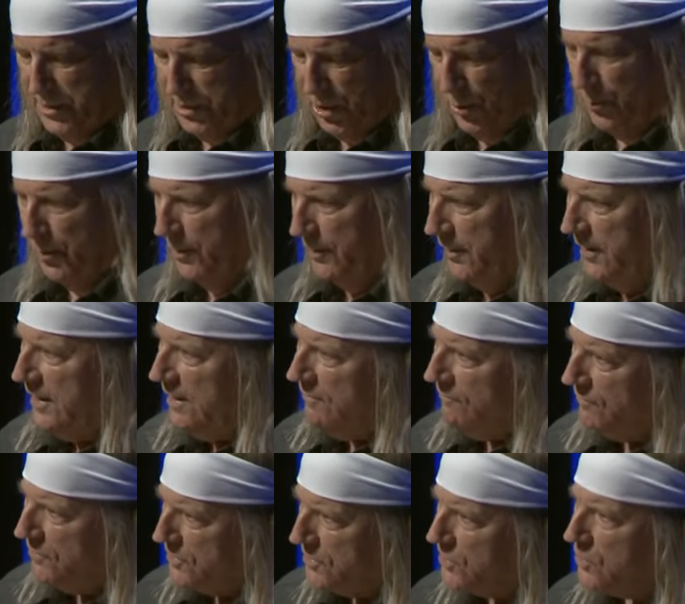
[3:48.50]
To
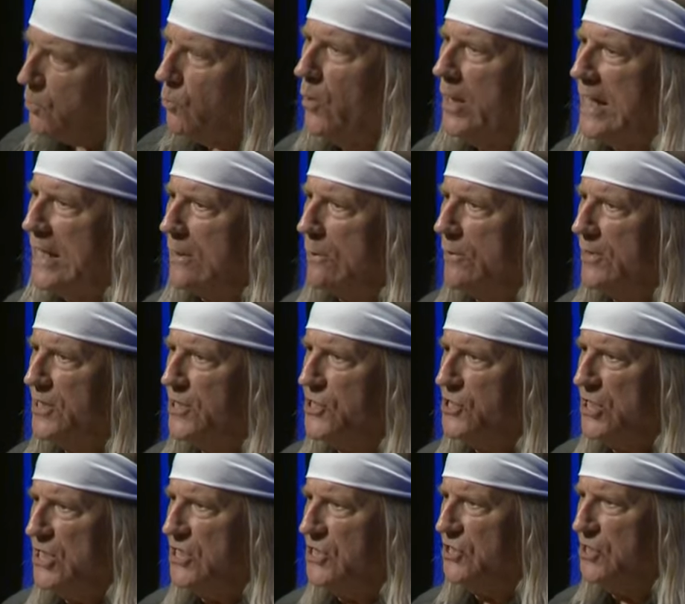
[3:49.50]
relieve this
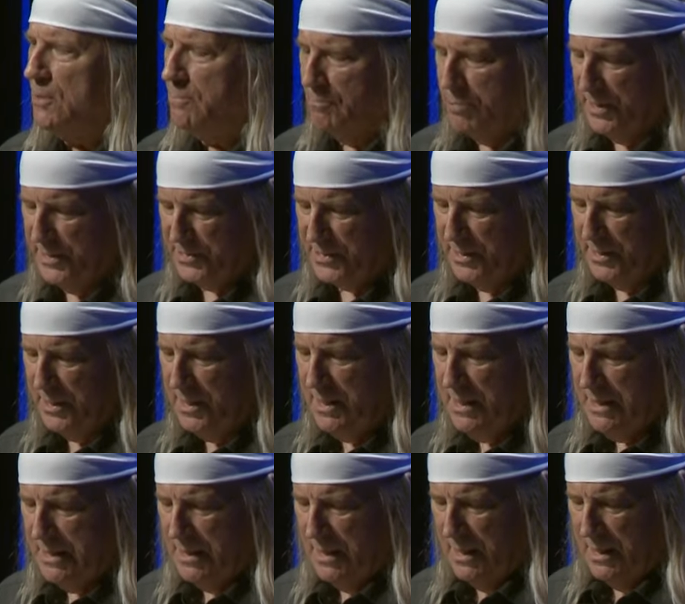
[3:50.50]
Quakerish
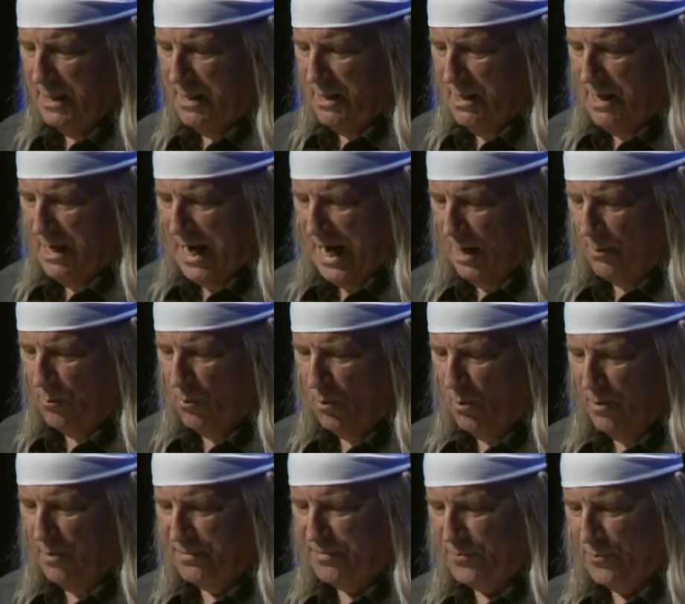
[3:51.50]
simplicity, I
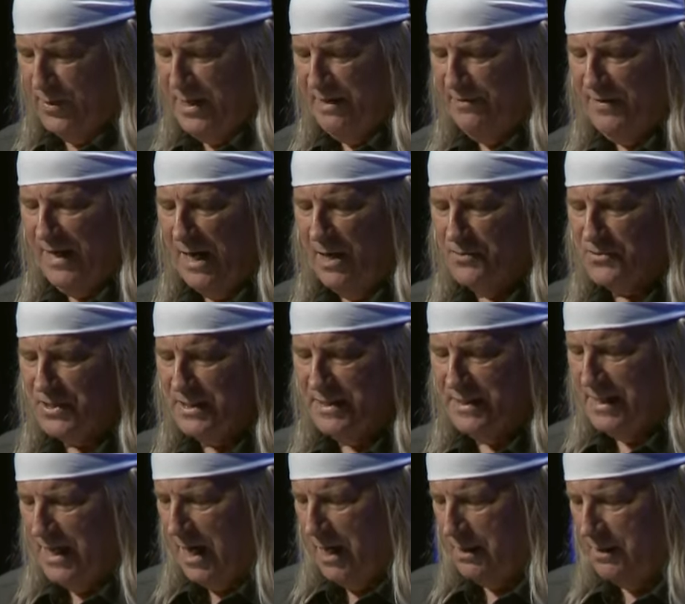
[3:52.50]
wore
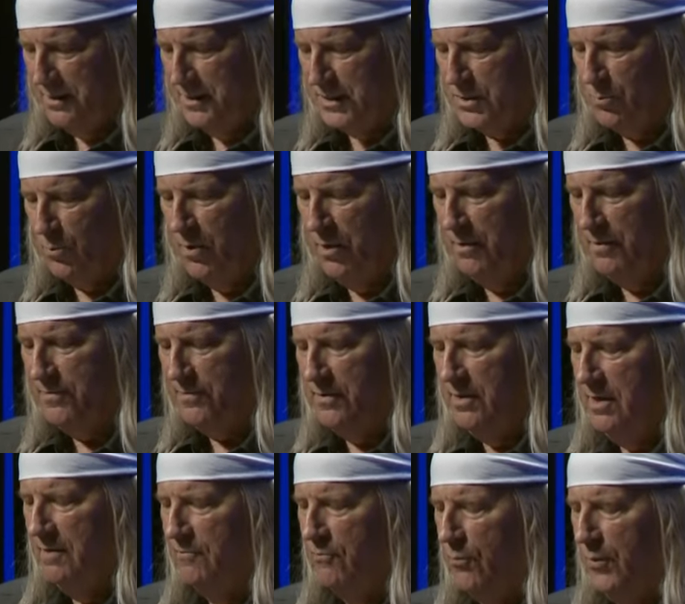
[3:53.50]
$3,000 worth
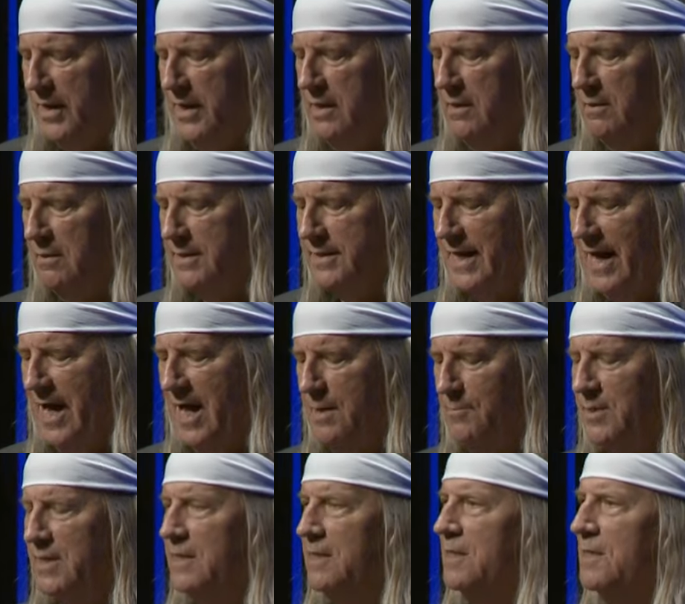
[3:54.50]
of real
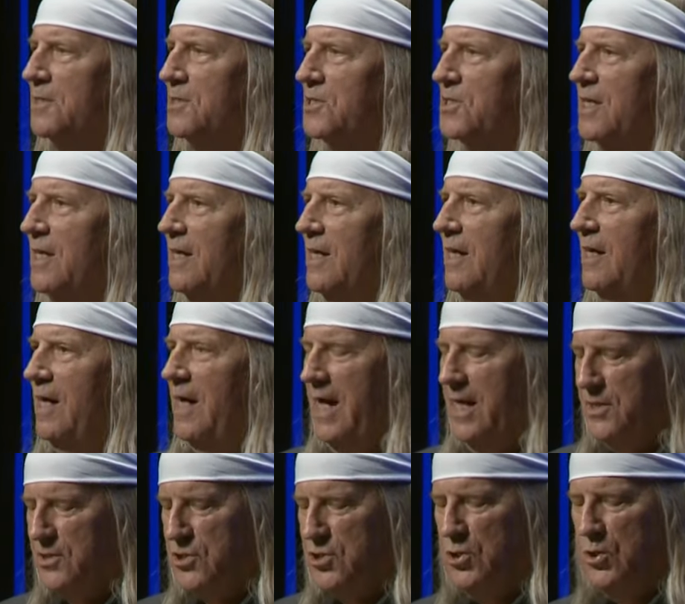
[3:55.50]
diamonds
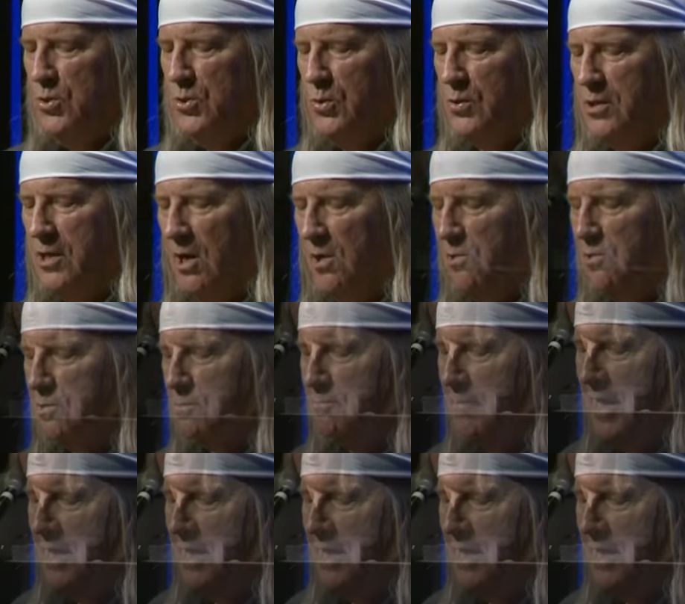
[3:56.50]
and two gold